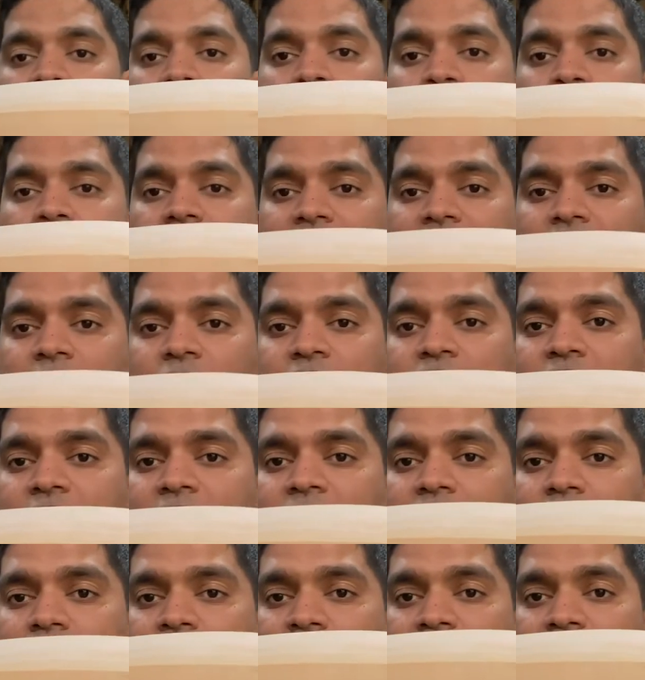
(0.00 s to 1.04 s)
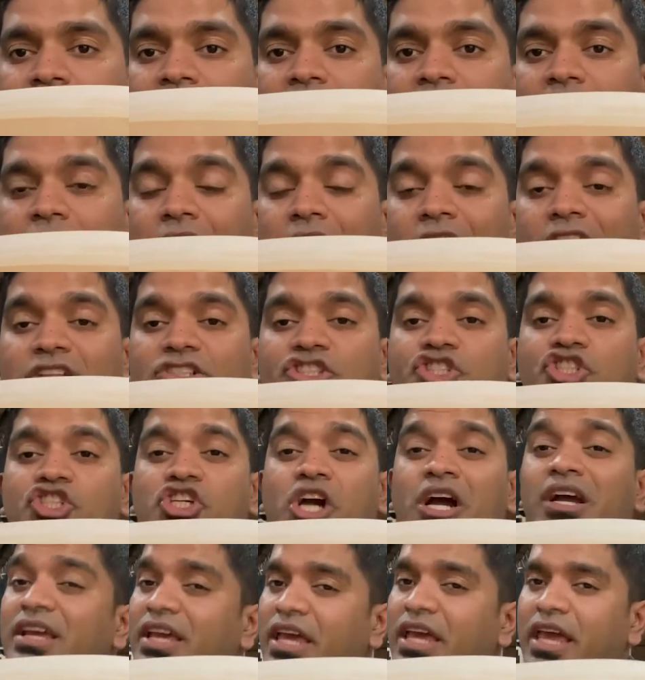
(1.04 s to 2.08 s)
very, very big and
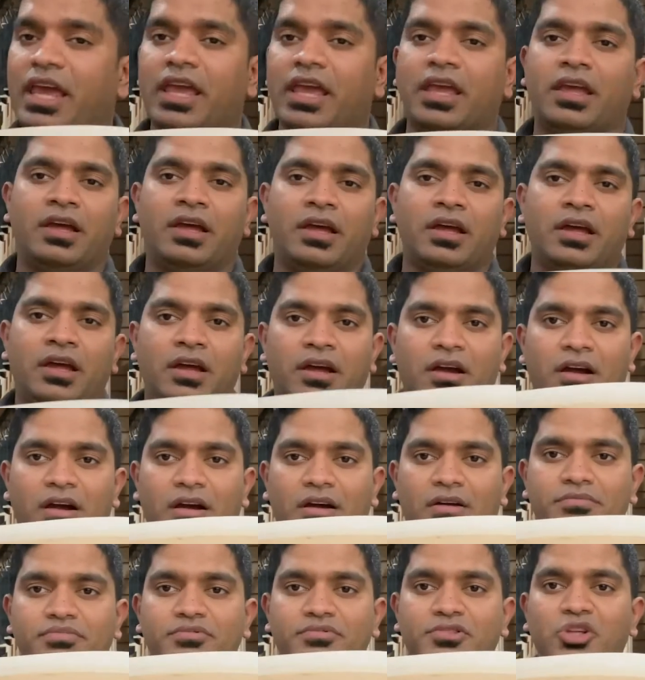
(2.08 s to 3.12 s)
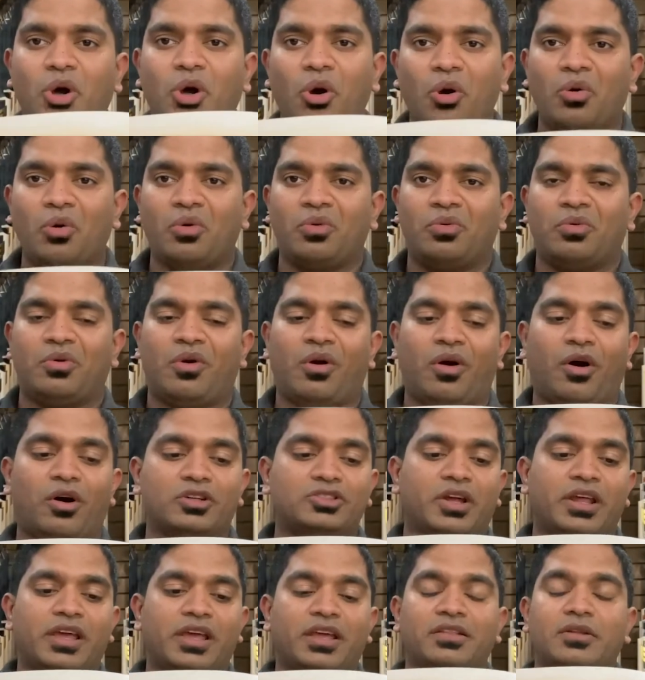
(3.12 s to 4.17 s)
chunky toe, or
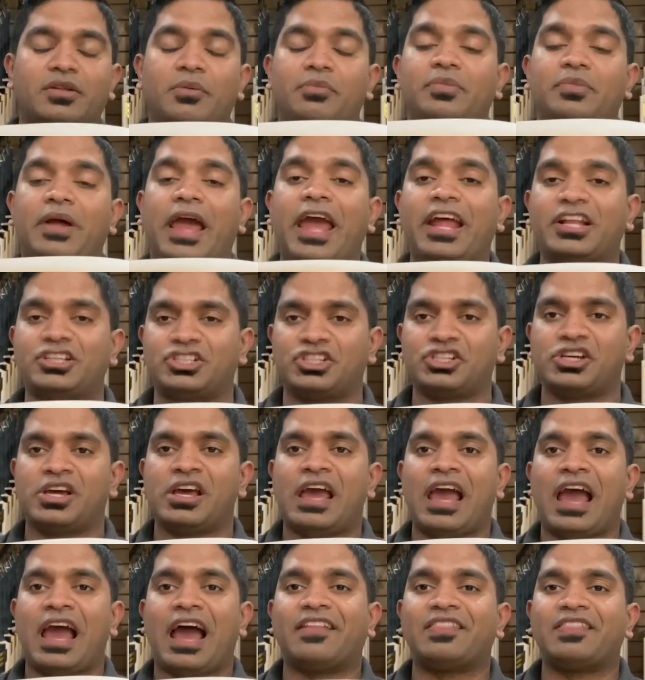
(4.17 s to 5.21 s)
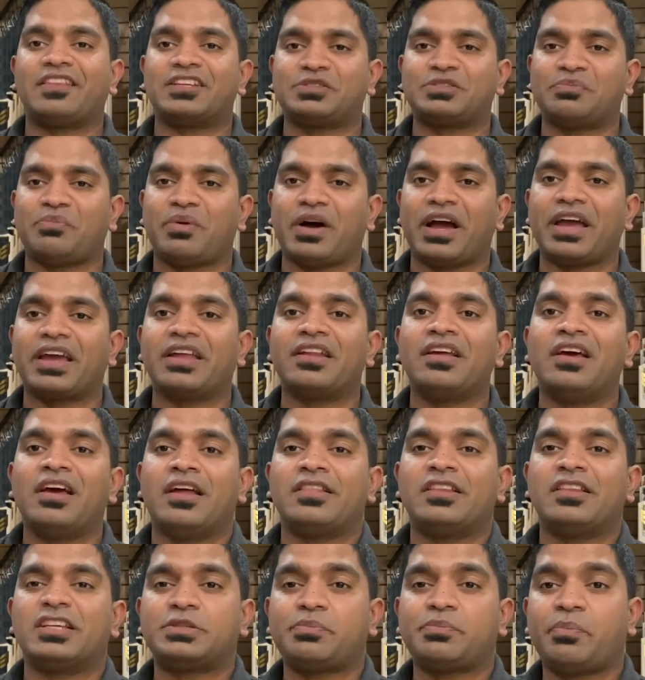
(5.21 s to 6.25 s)
sorry, the edge and the spine.
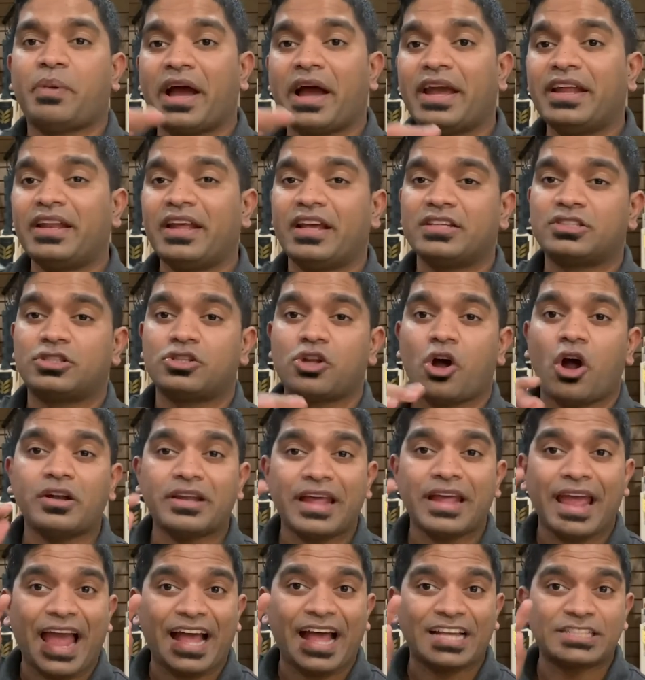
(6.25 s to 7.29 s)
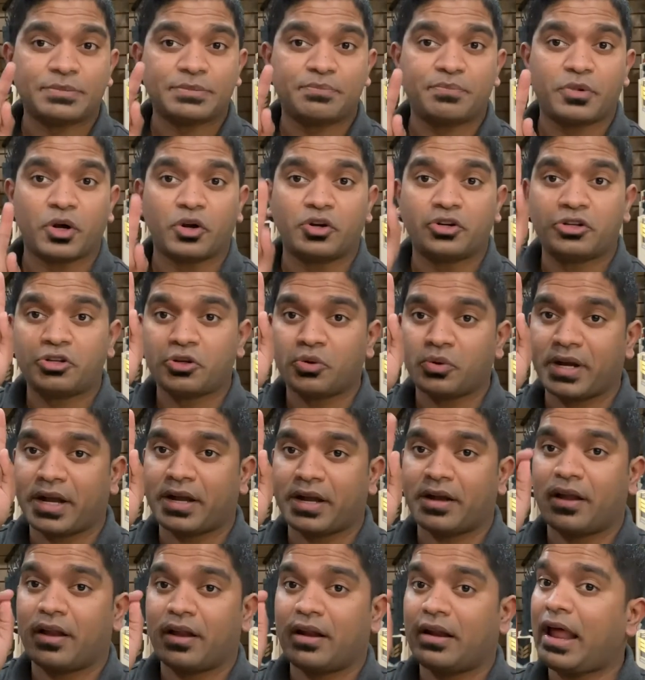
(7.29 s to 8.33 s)
The spine is not as protruded
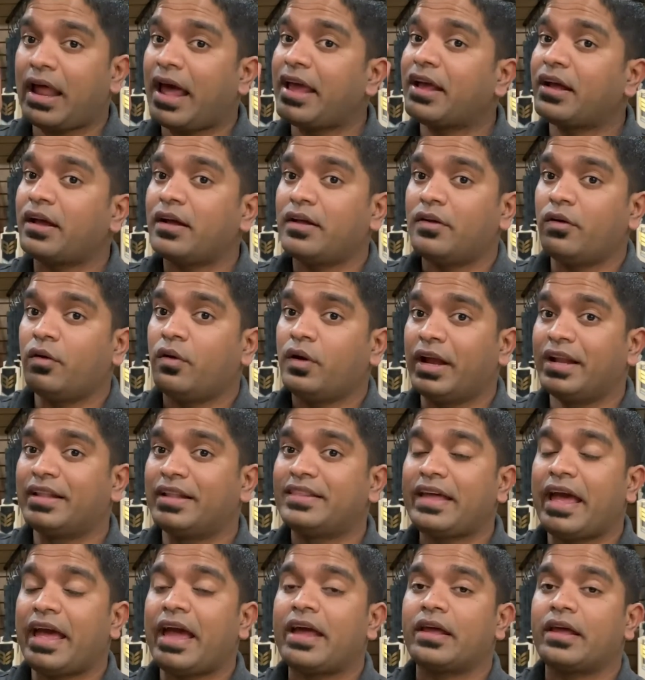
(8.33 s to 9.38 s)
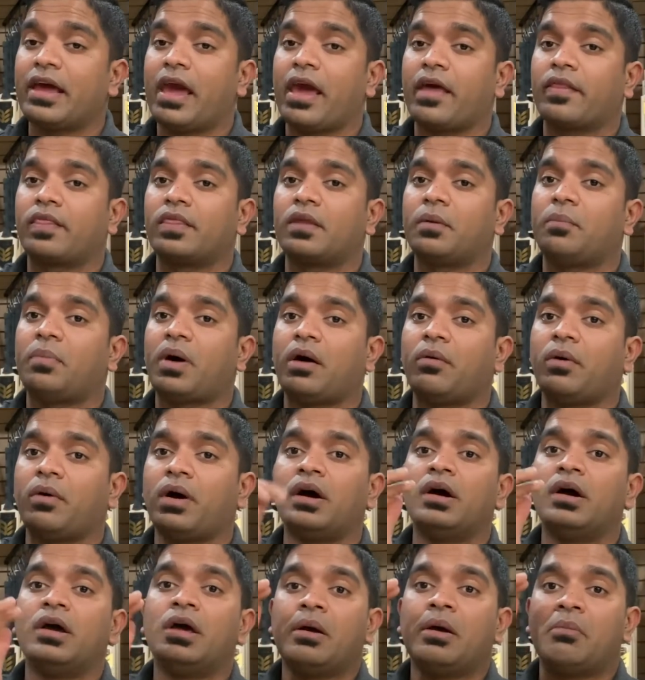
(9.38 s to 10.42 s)
like it there in the power,
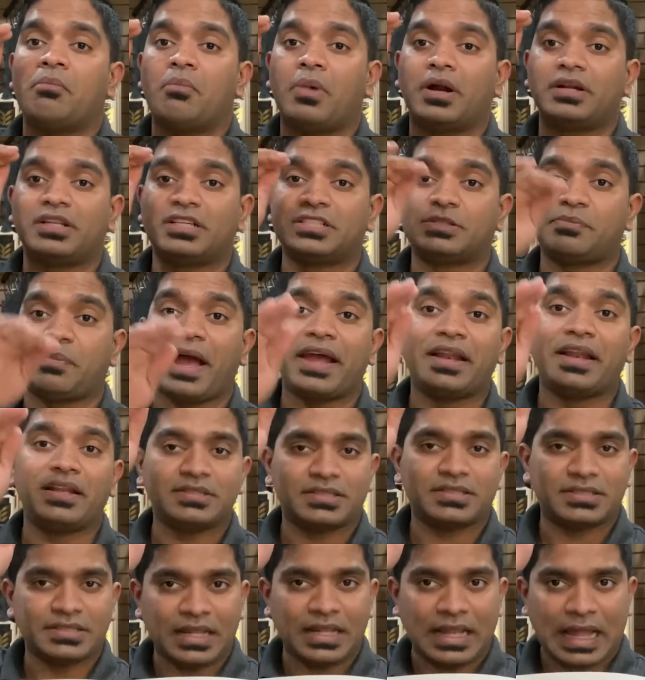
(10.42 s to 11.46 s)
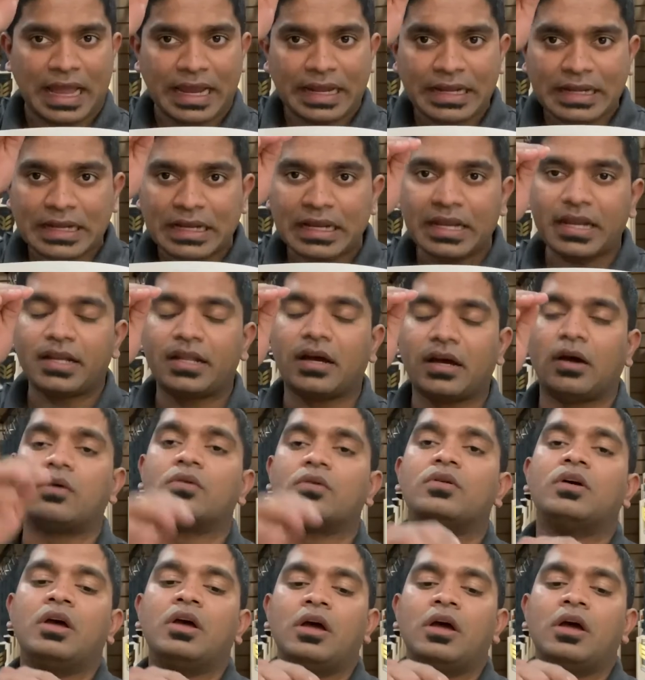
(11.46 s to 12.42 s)
but the spine is slightly down.